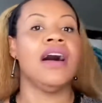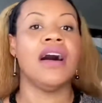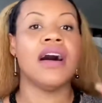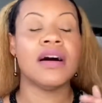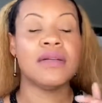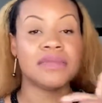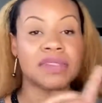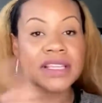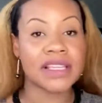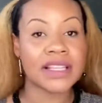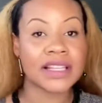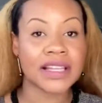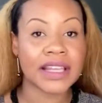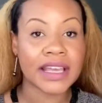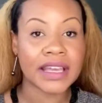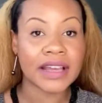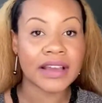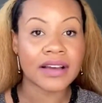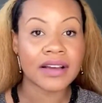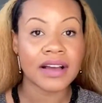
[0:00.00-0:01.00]
see the
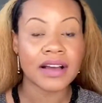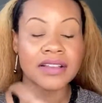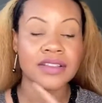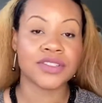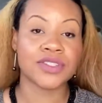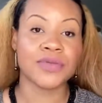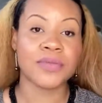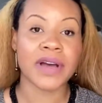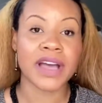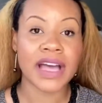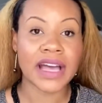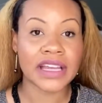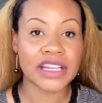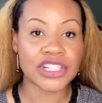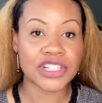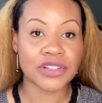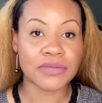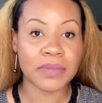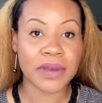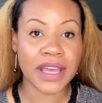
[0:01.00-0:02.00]
link to my
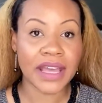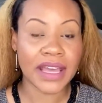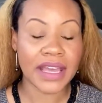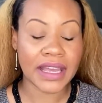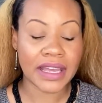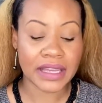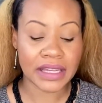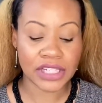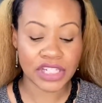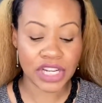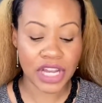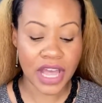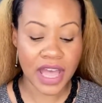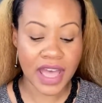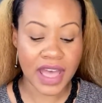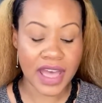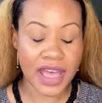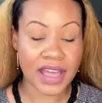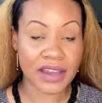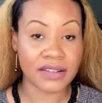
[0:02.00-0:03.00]
IG page
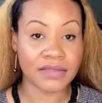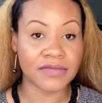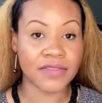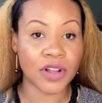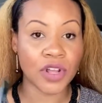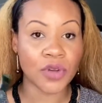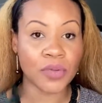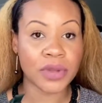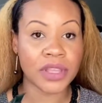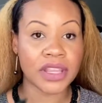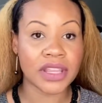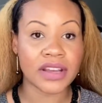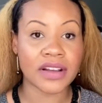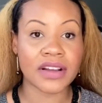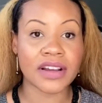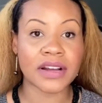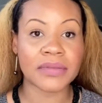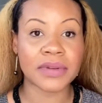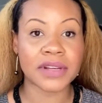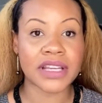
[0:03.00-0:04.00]
and follow me there, and
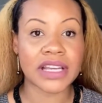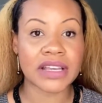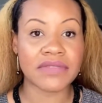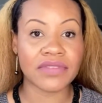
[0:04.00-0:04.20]
I'm gonna give a